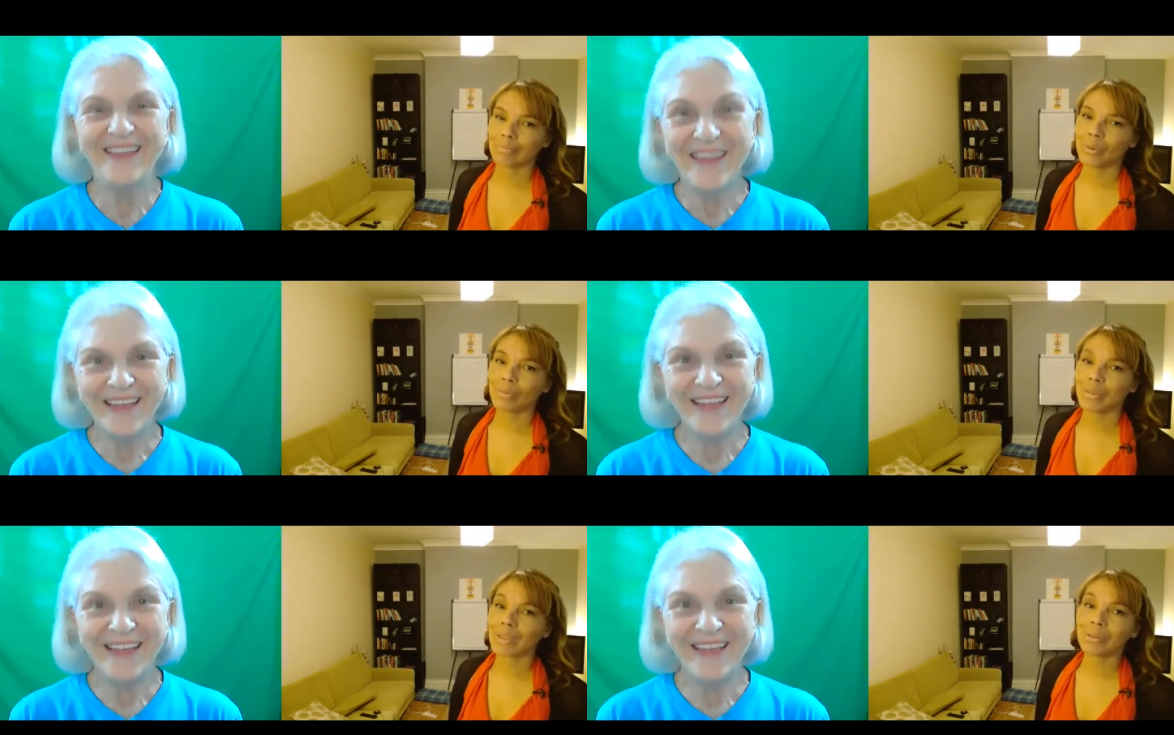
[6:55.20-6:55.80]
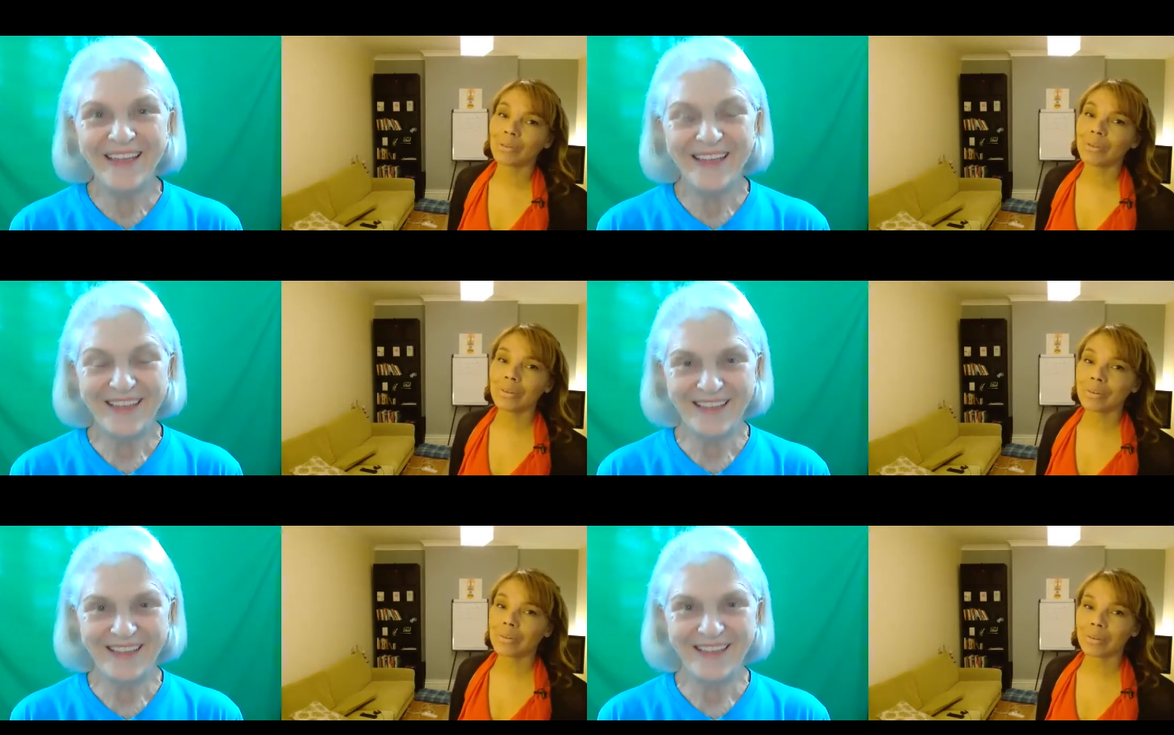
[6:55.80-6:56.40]
Speaker 1: Whoop to do.
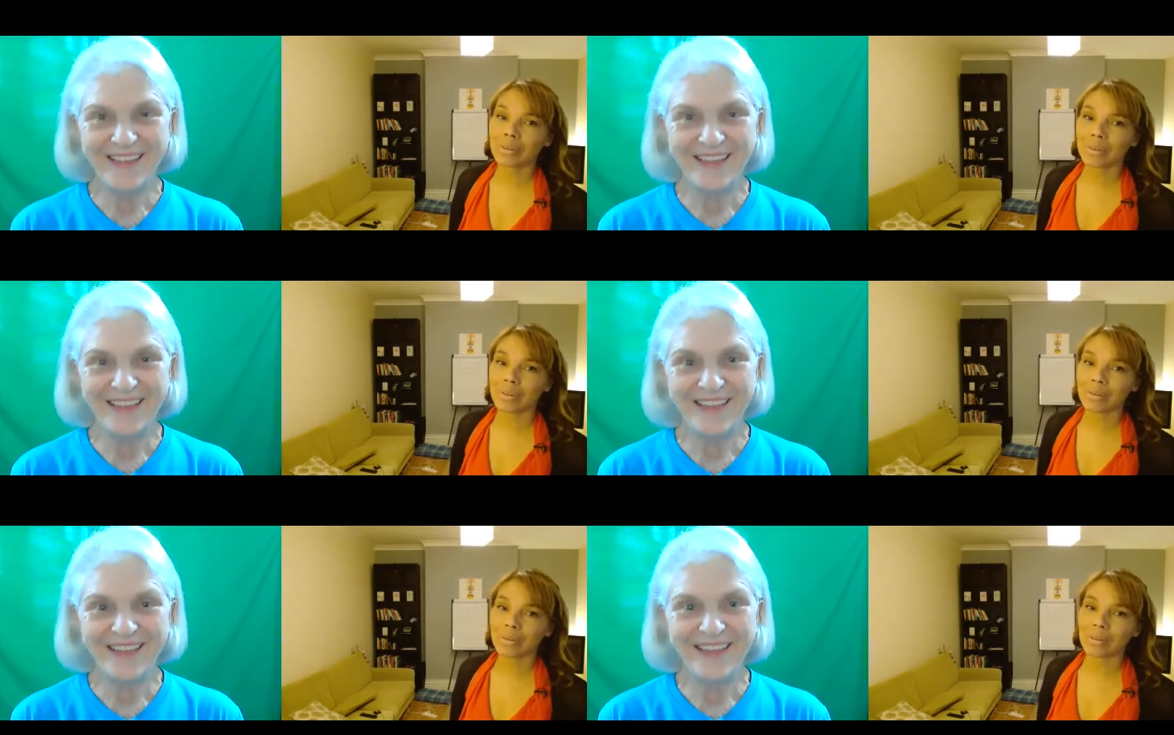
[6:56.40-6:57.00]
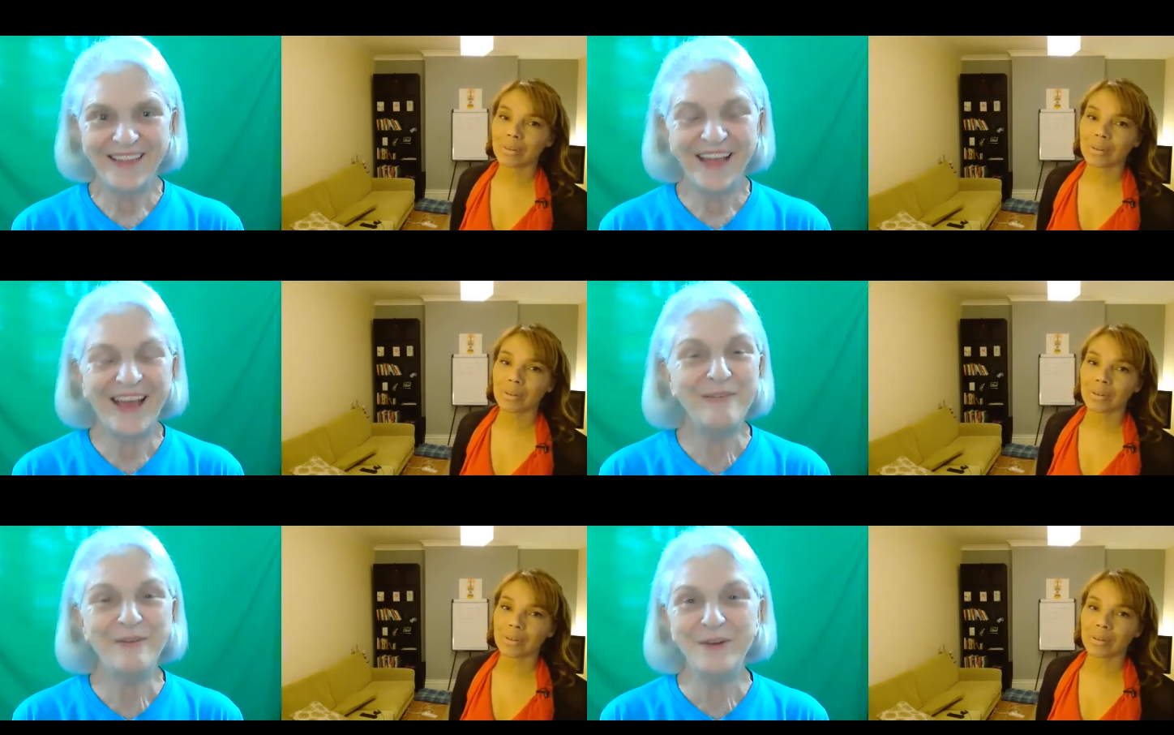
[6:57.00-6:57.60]

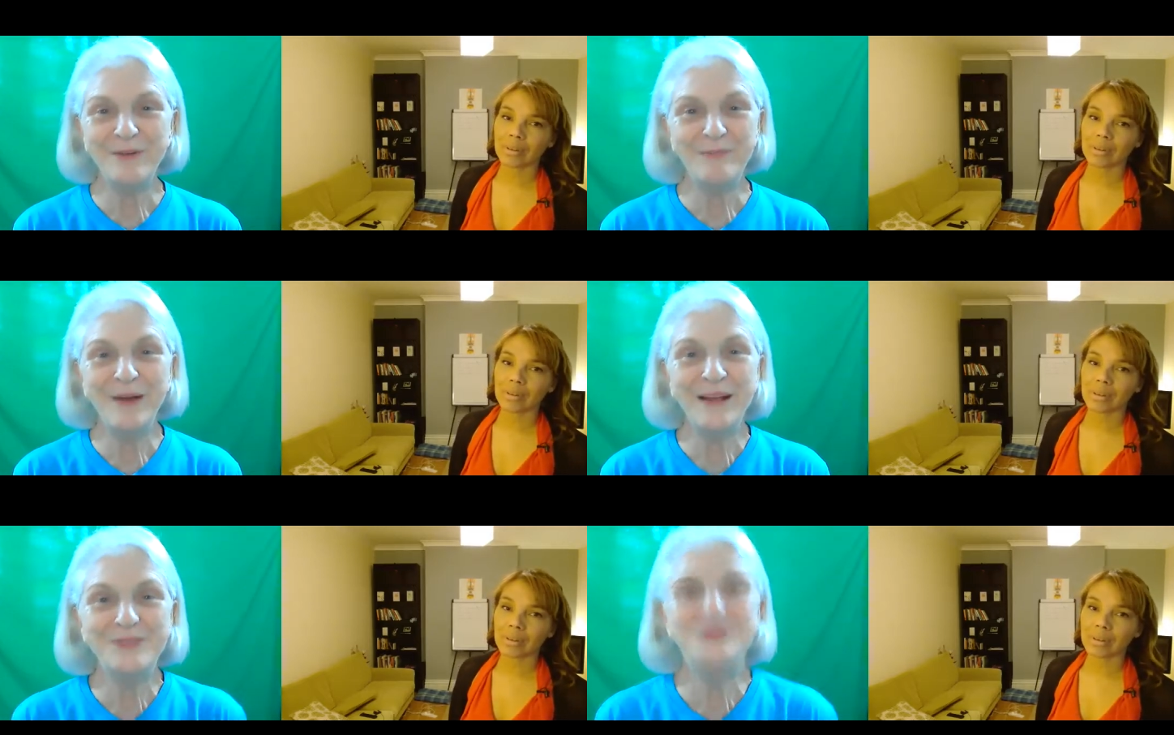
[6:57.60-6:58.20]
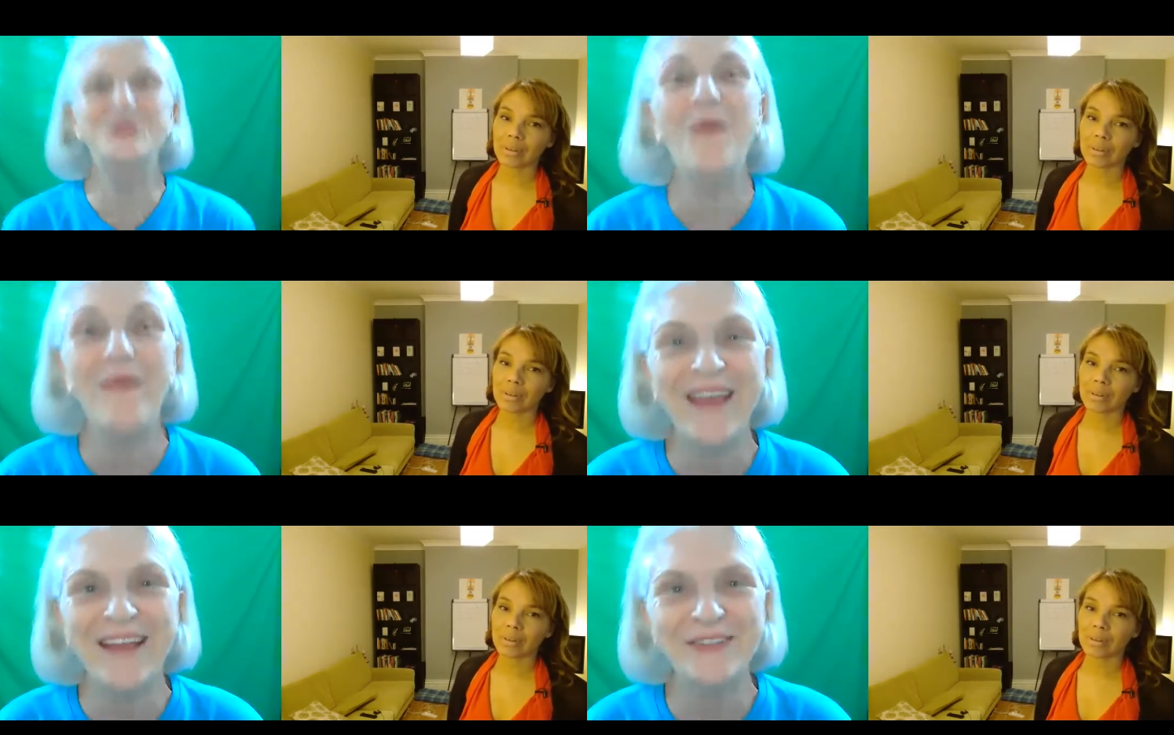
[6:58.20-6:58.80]
I'm going to bring joy
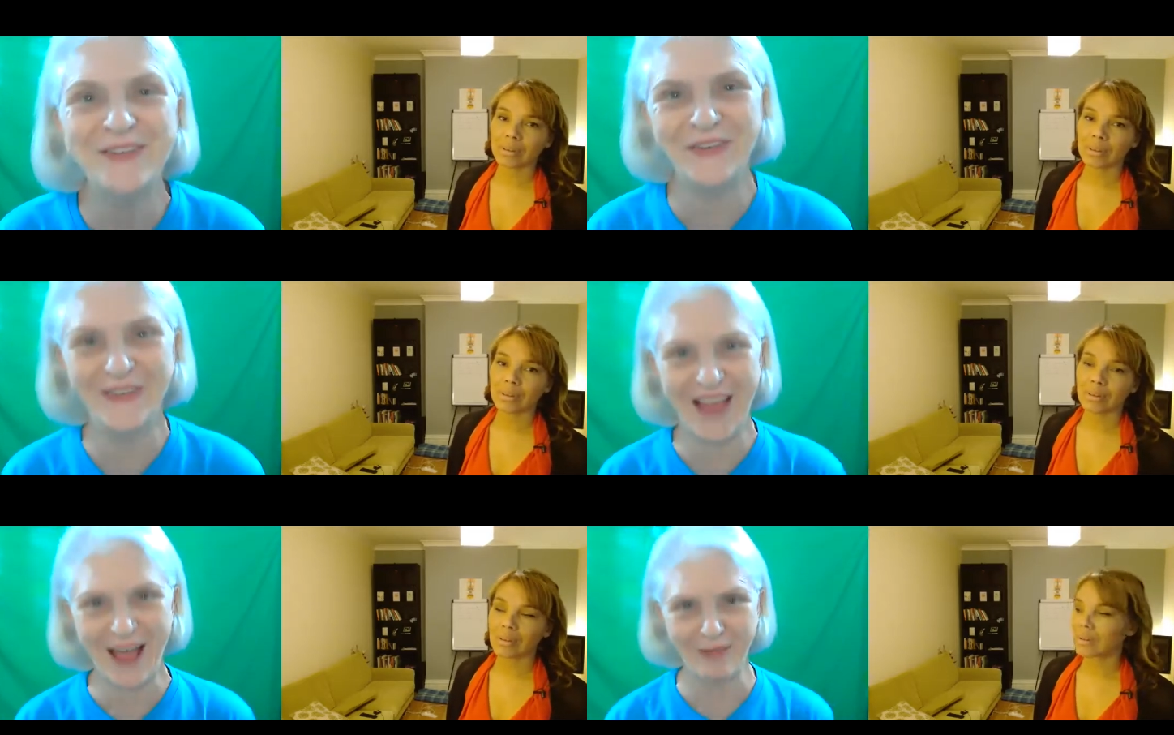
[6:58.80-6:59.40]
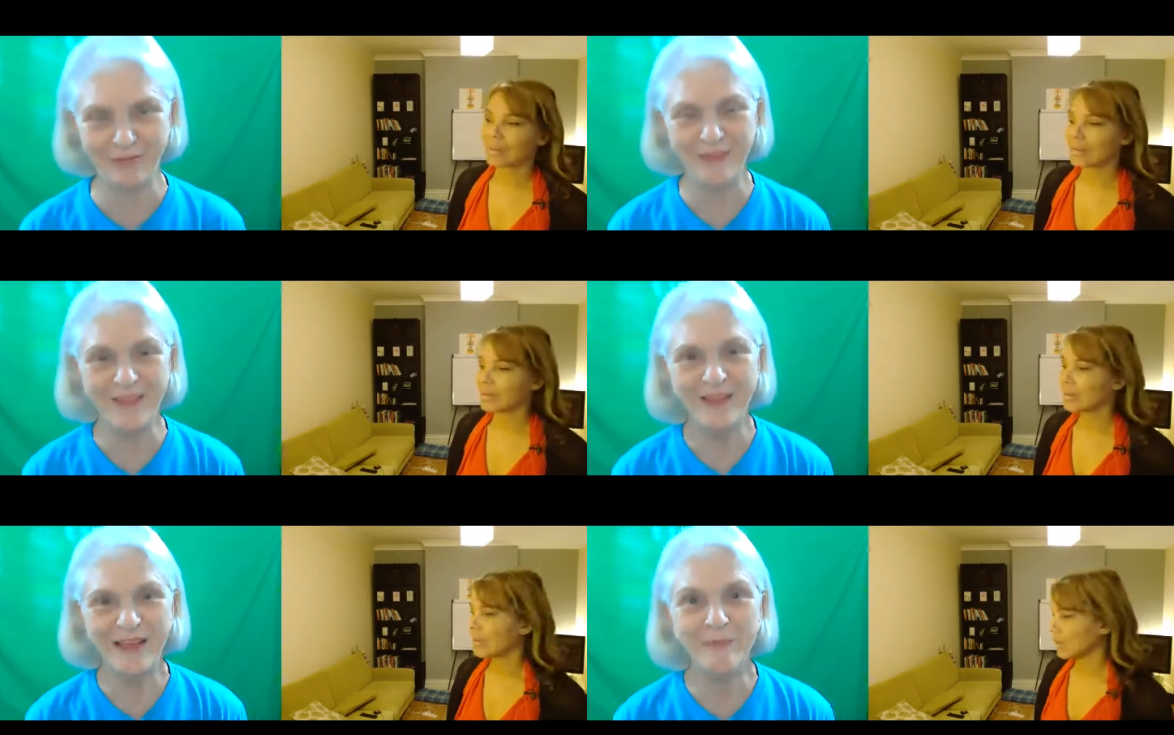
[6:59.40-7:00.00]
into your life.
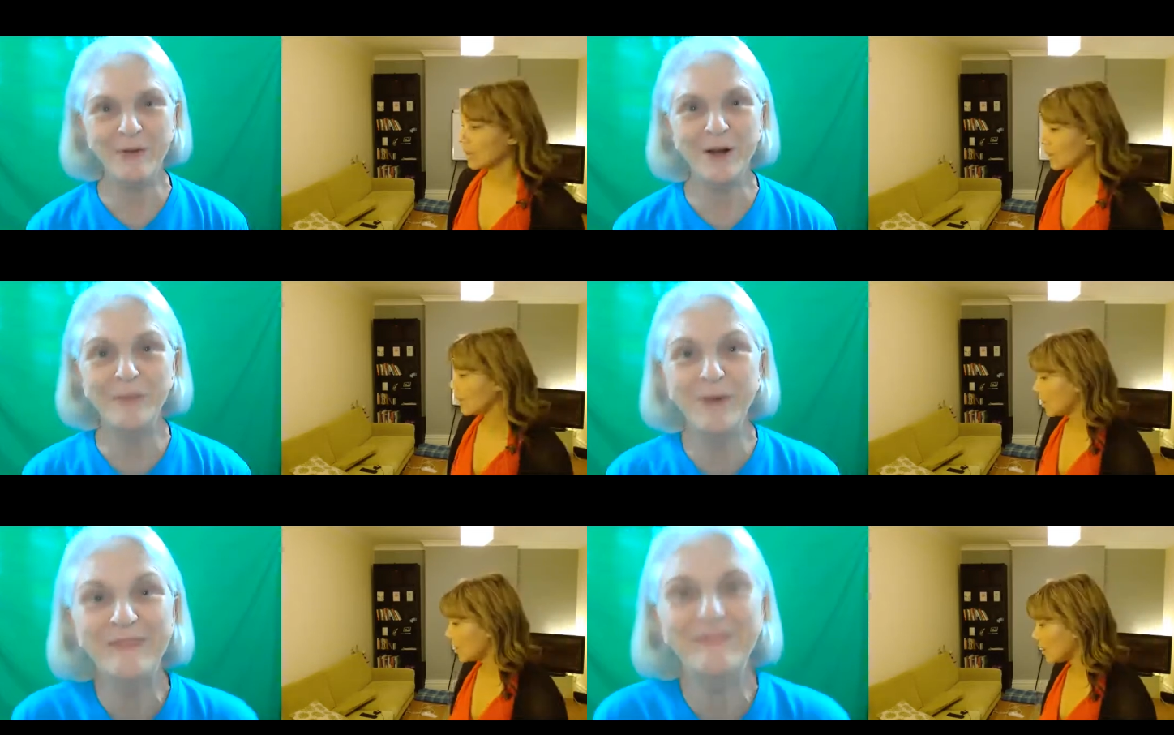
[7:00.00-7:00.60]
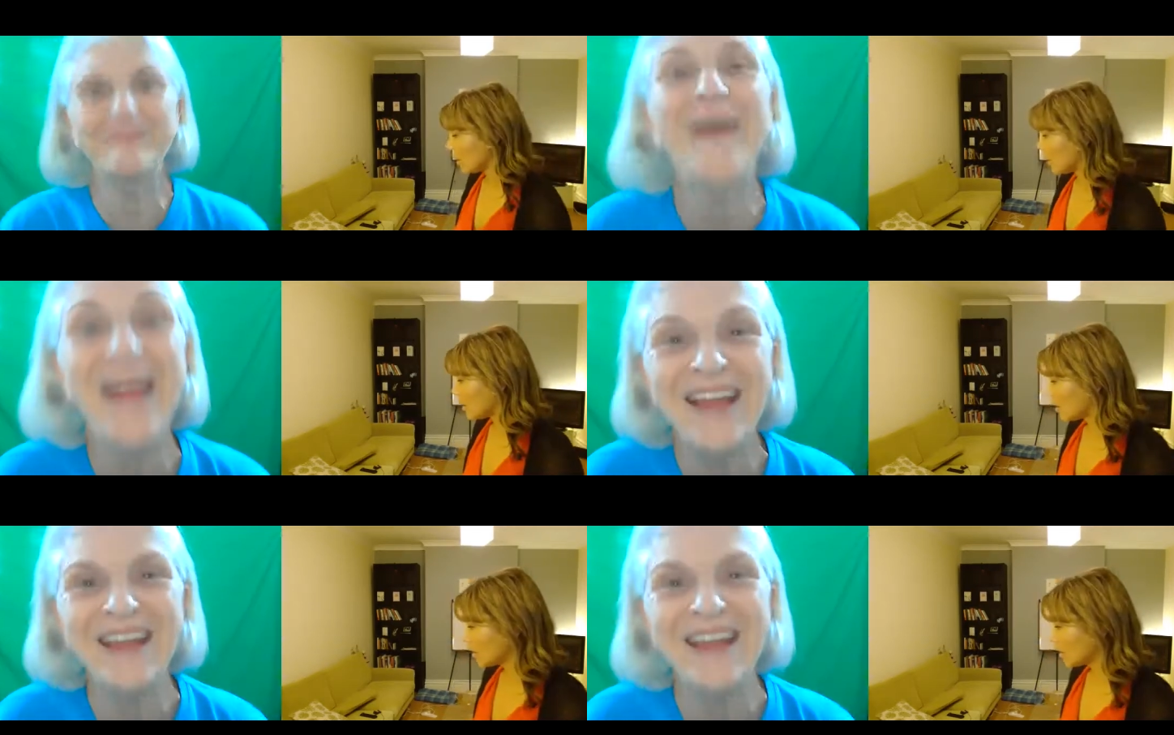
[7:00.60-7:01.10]
I'm going to bring fun